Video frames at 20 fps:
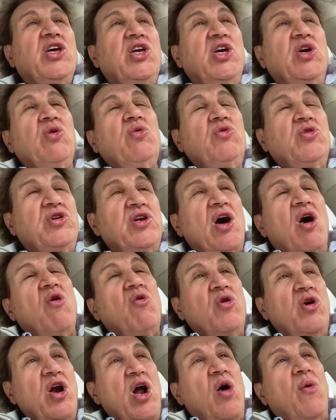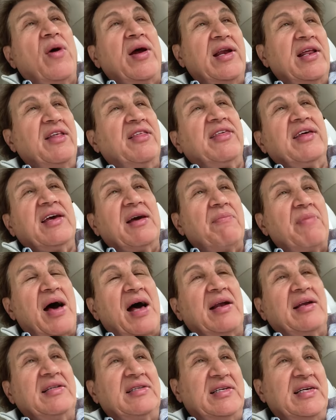You don't know anything
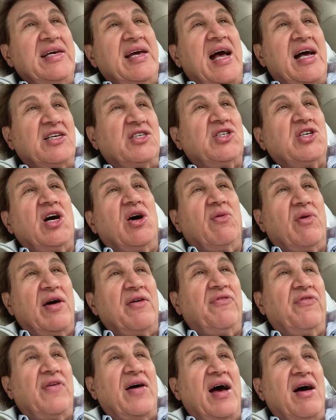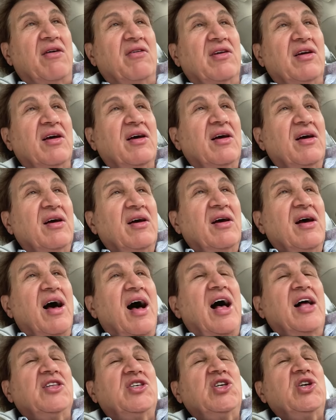about a DSO, I
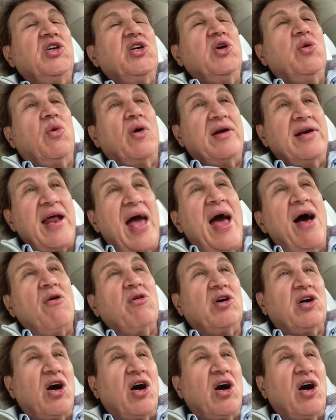found, until you are now